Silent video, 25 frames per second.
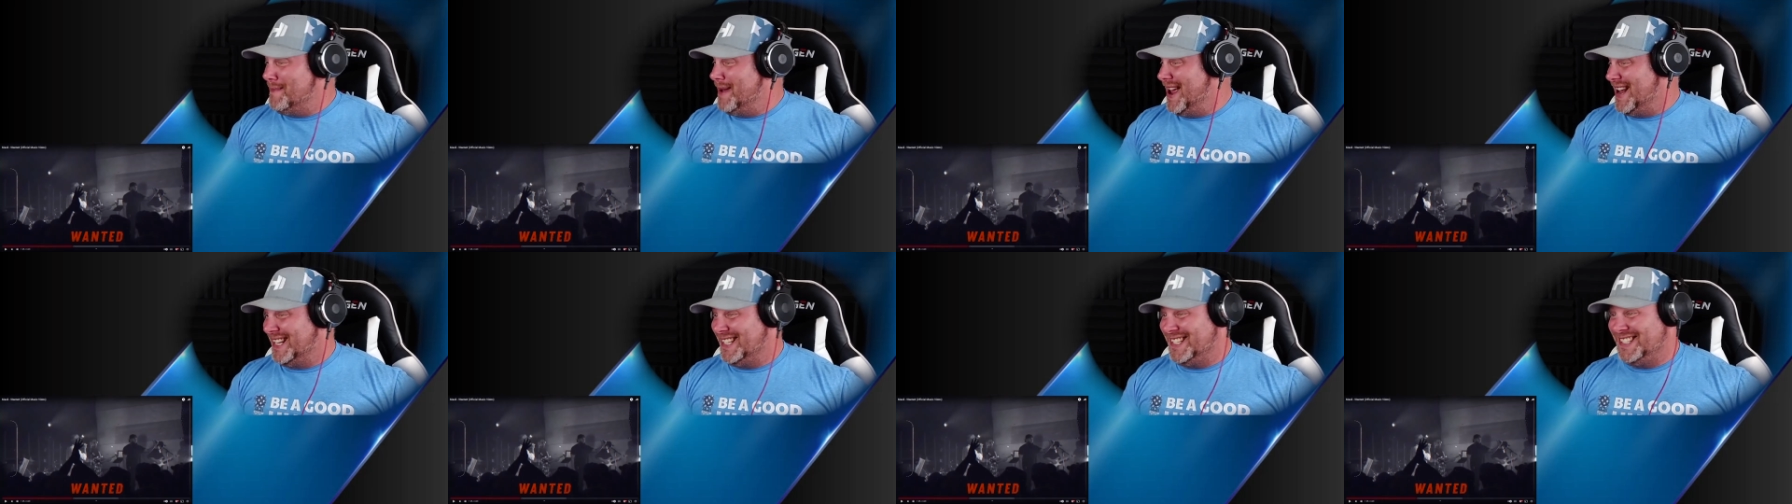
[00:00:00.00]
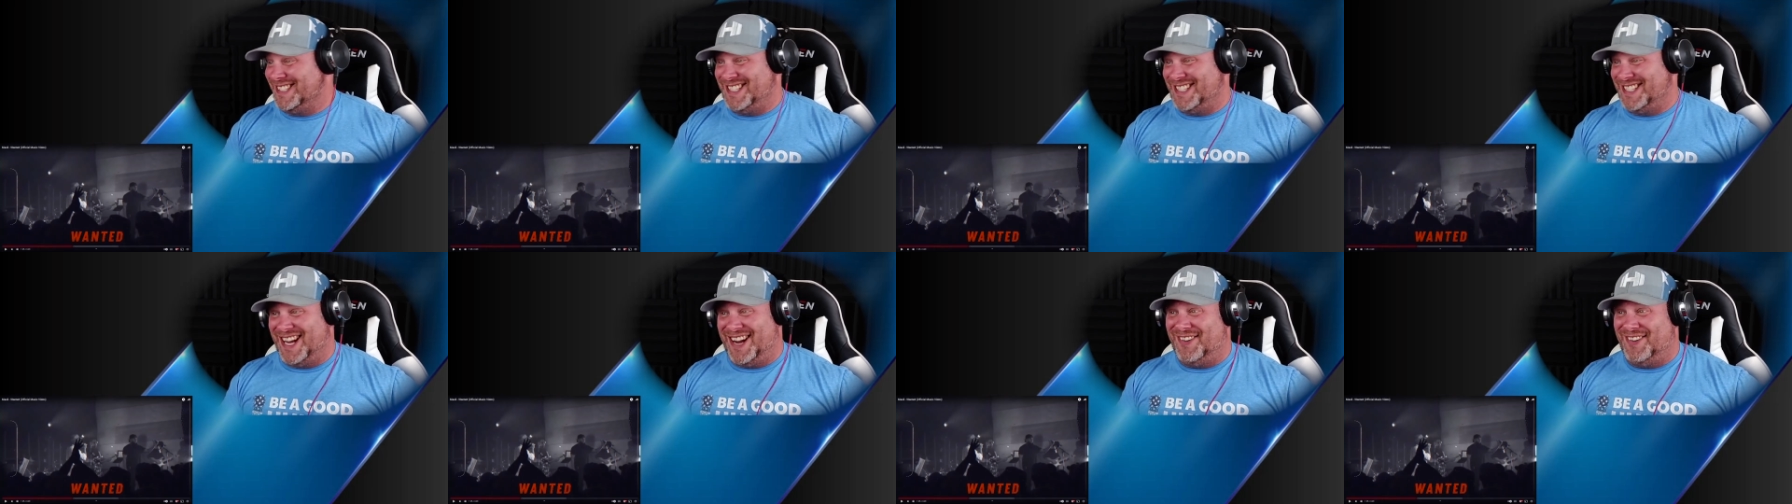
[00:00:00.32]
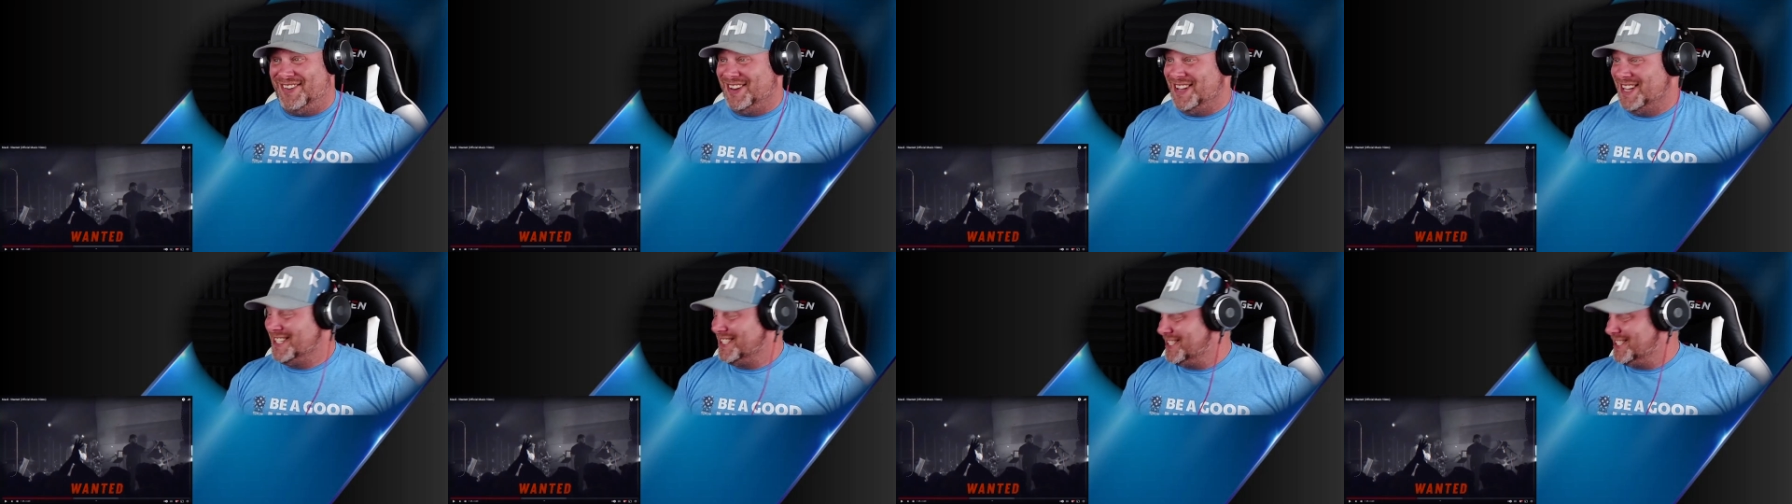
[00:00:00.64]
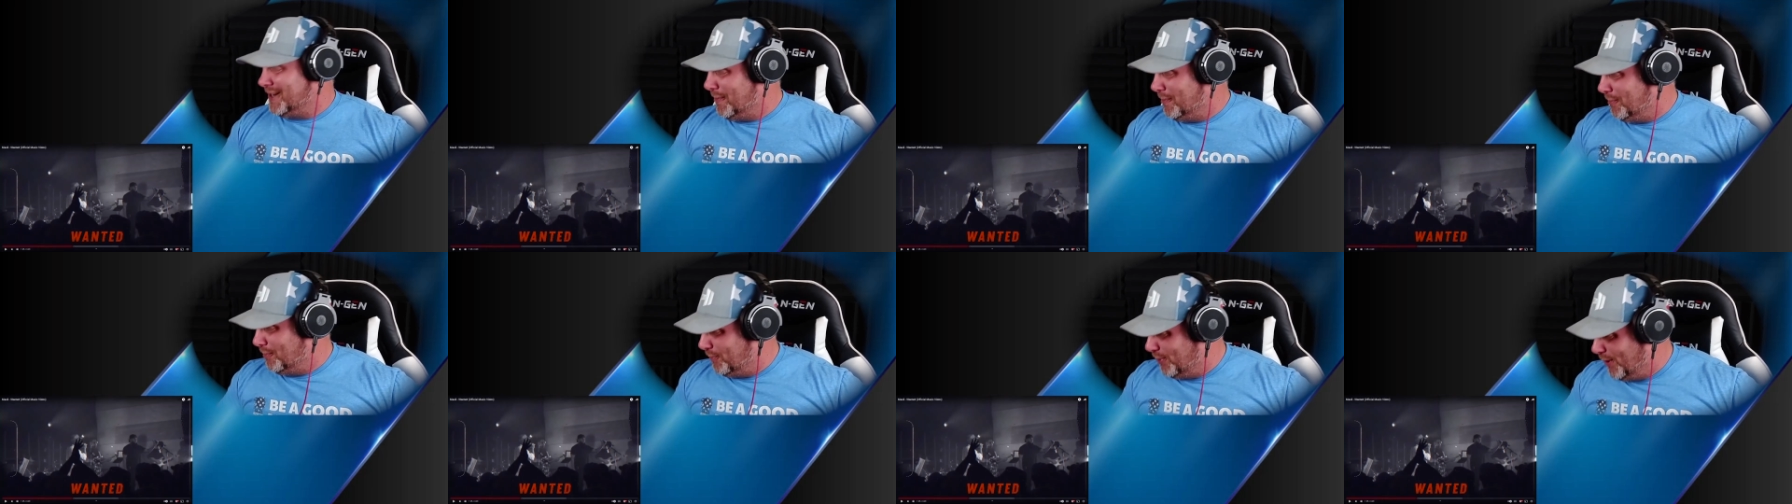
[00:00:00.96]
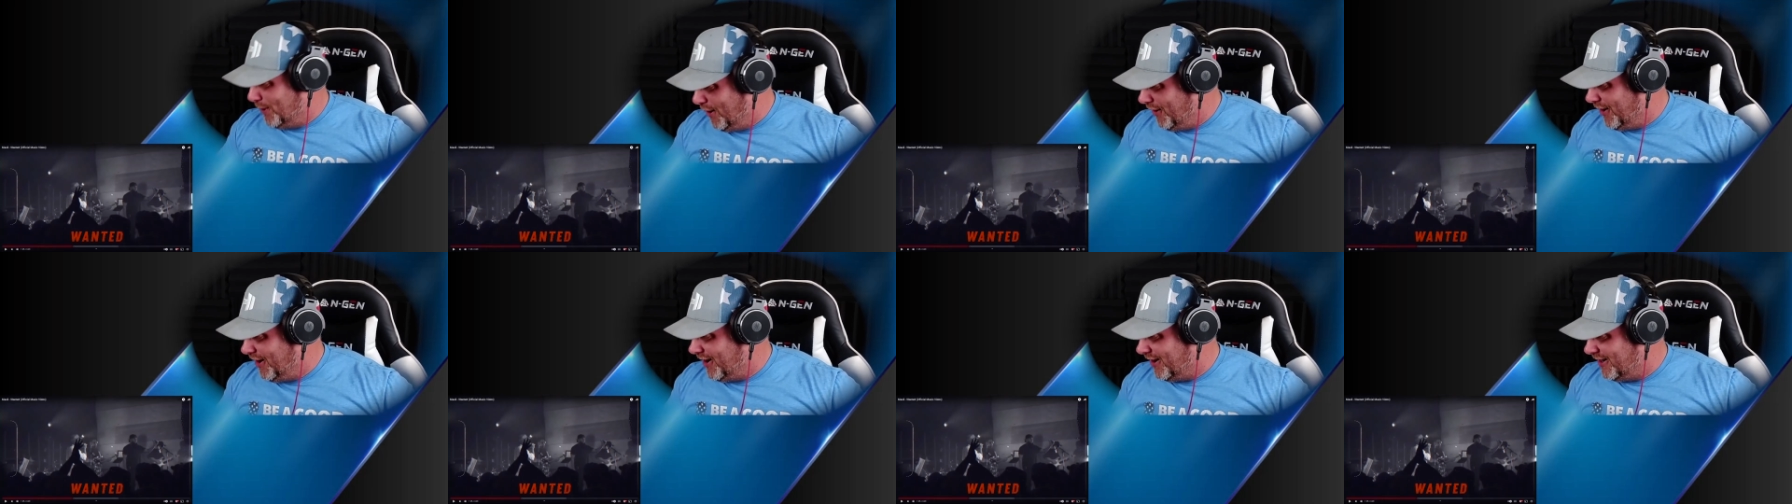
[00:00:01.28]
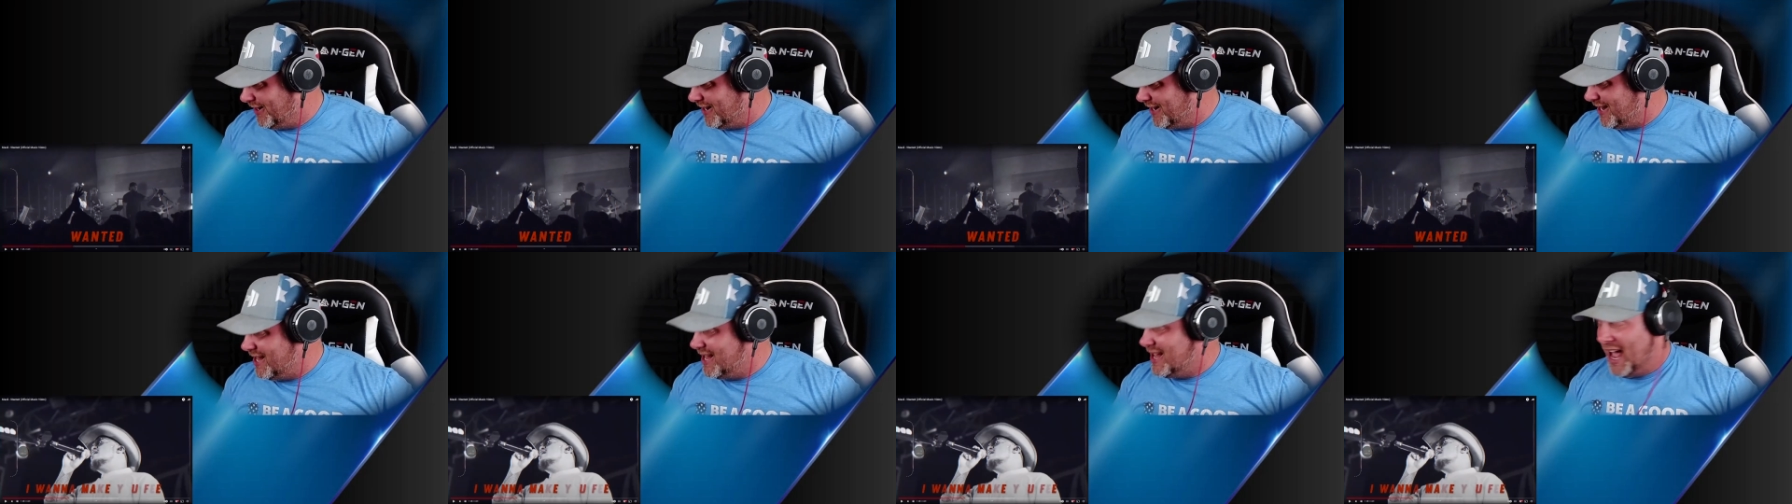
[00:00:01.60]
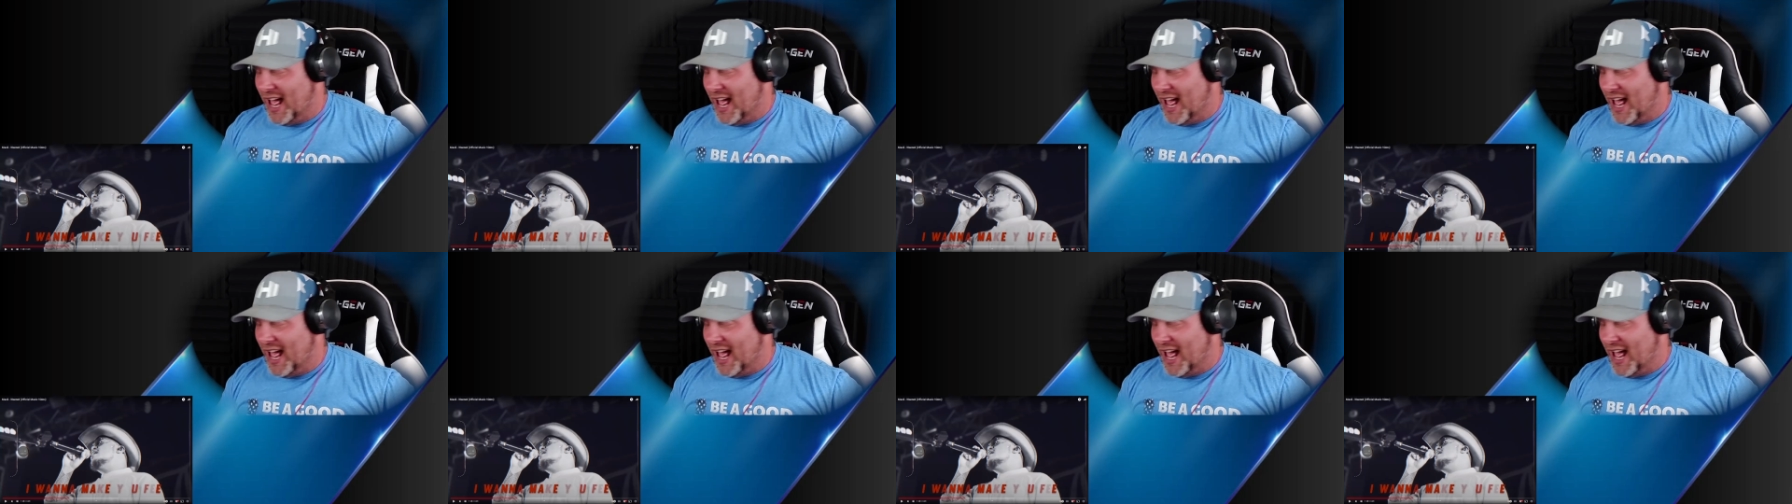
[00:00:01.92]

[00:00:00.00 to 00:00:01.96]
man tearing this apart.